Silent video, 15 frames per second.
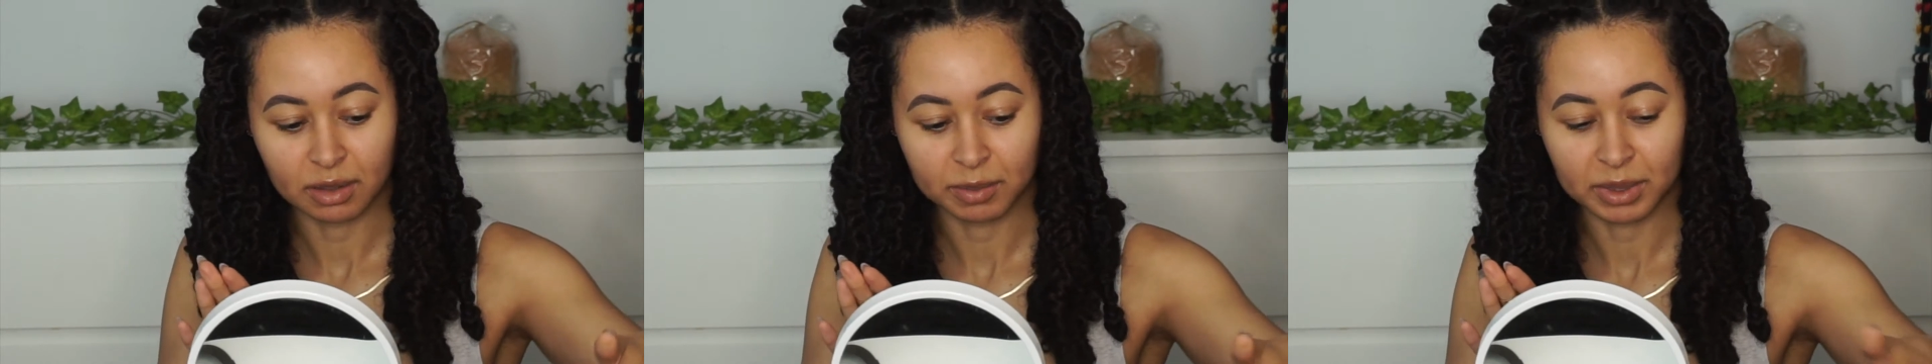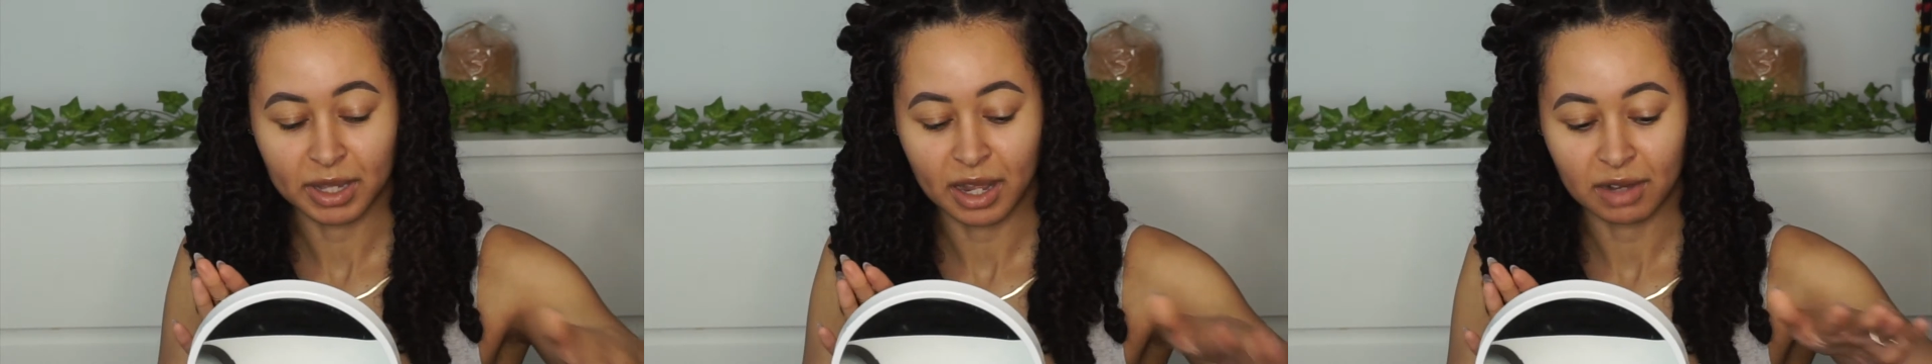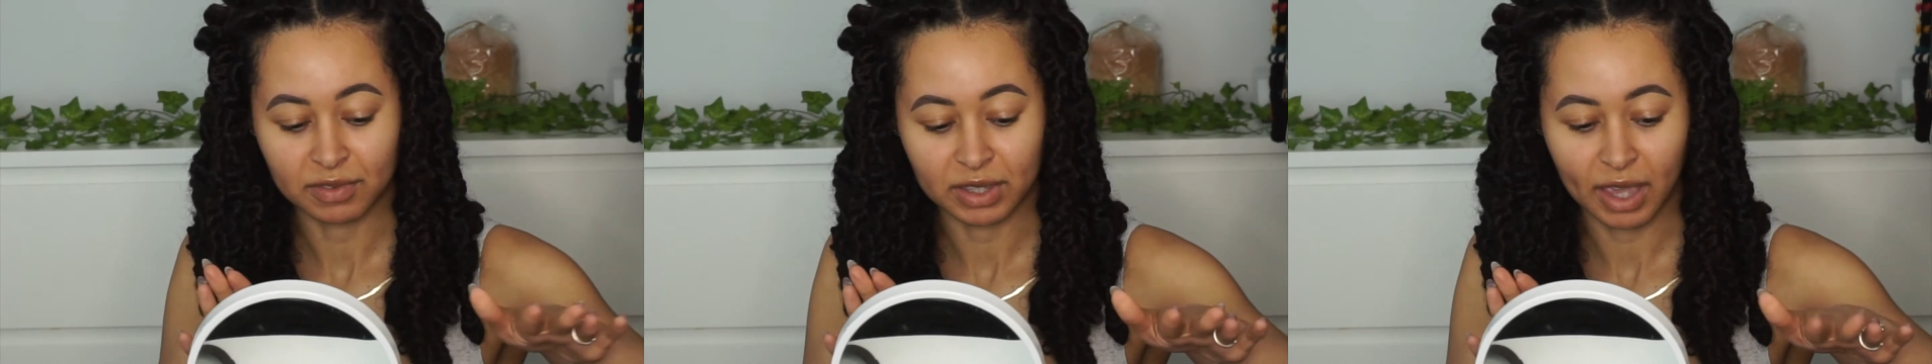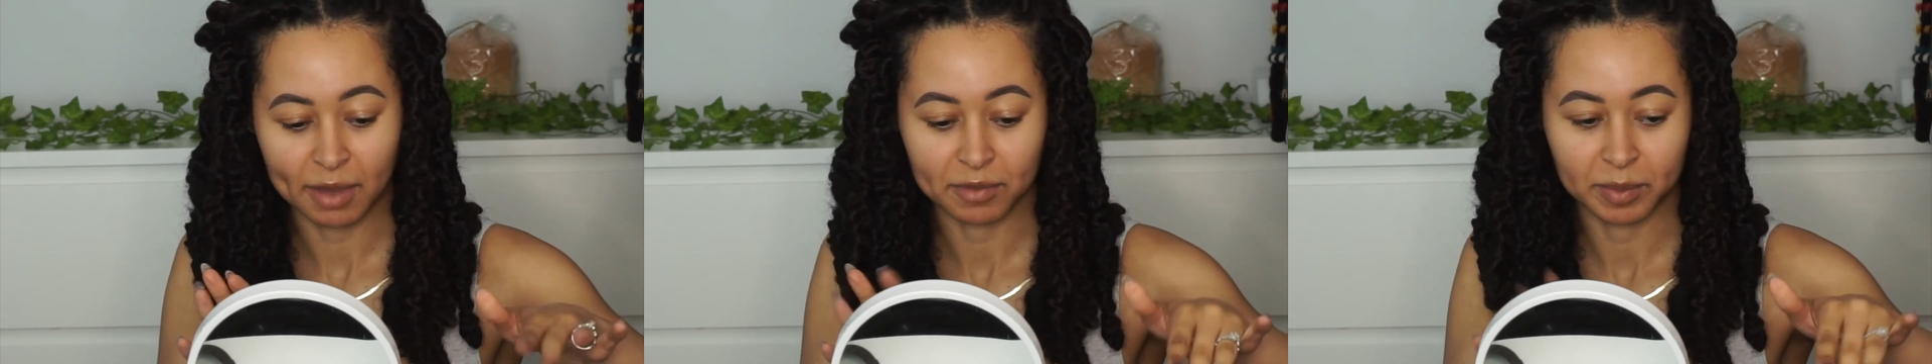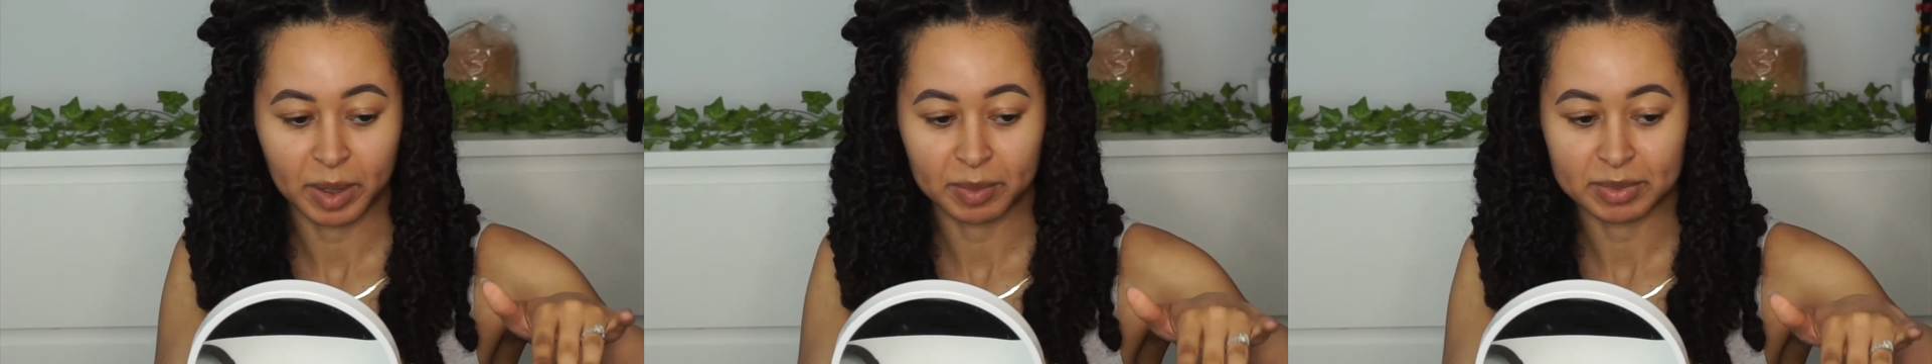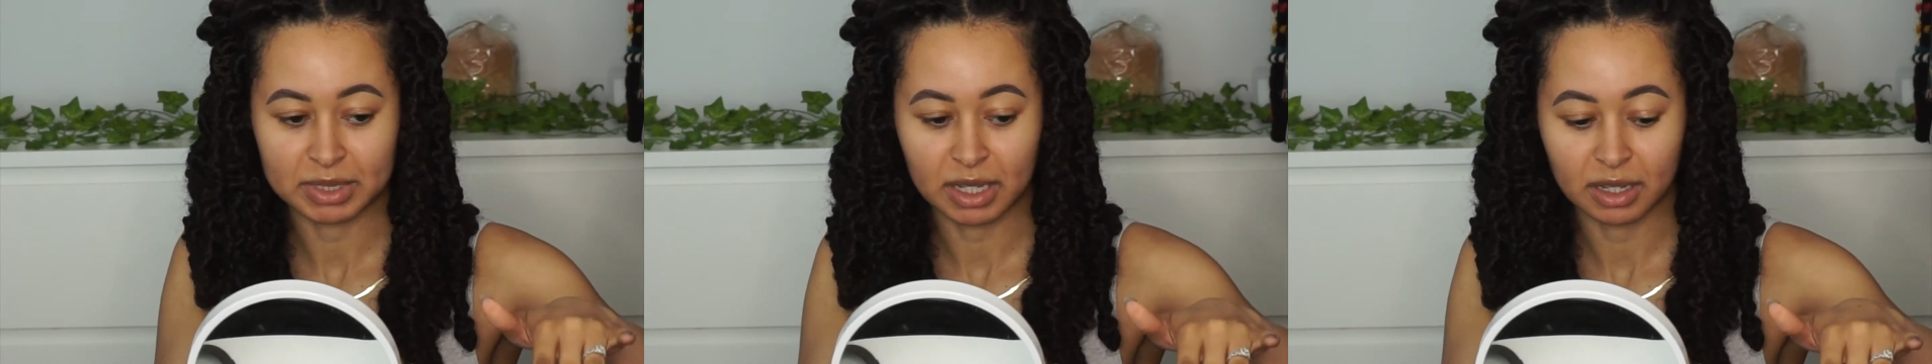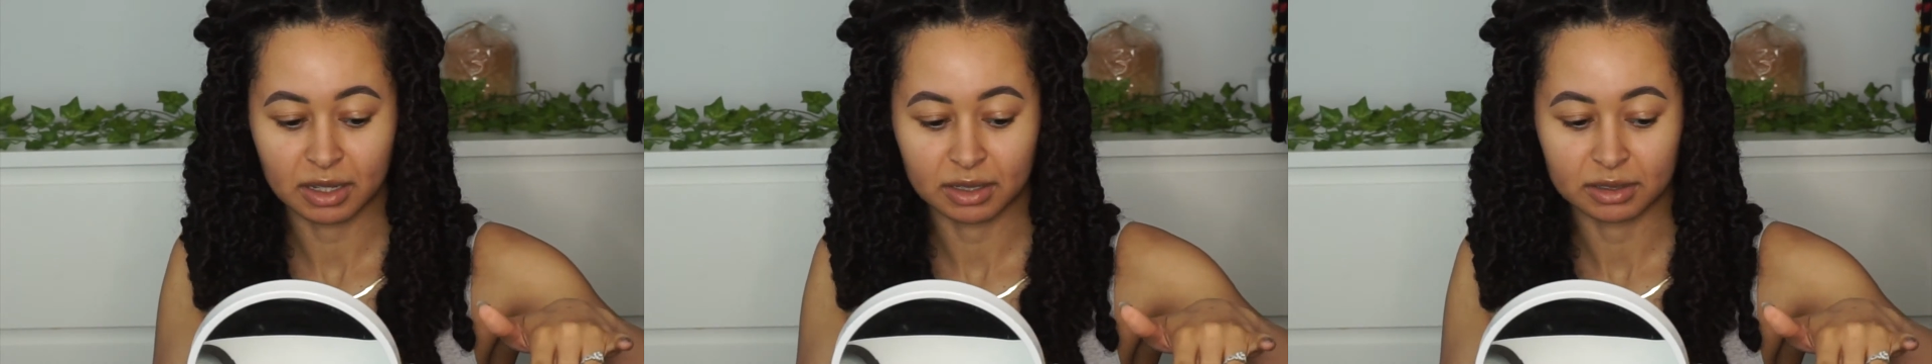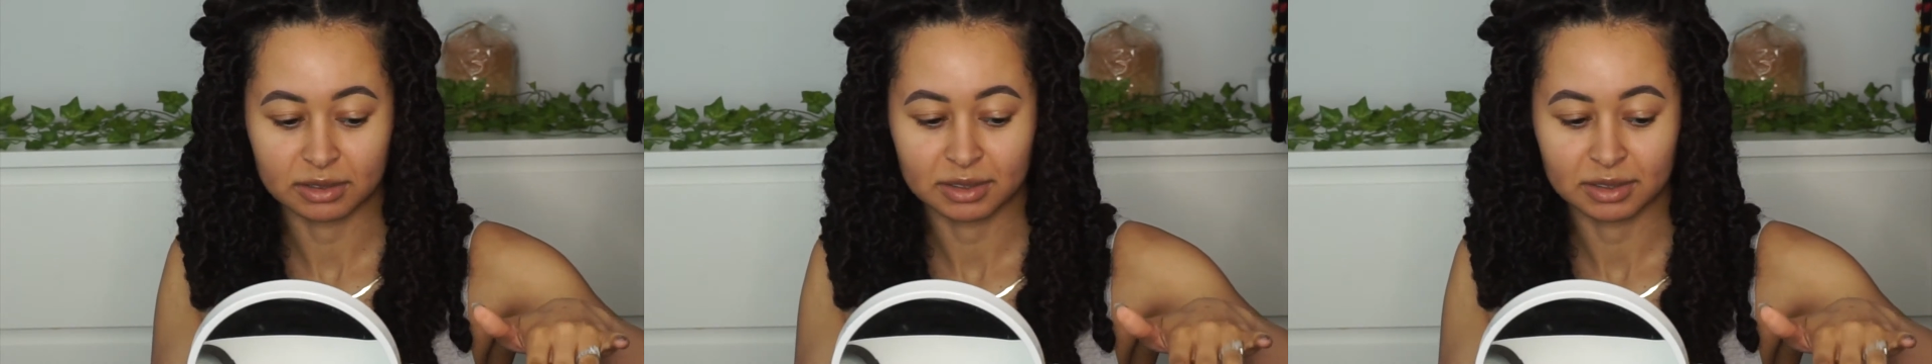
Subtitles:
A lot of it came from Amazon.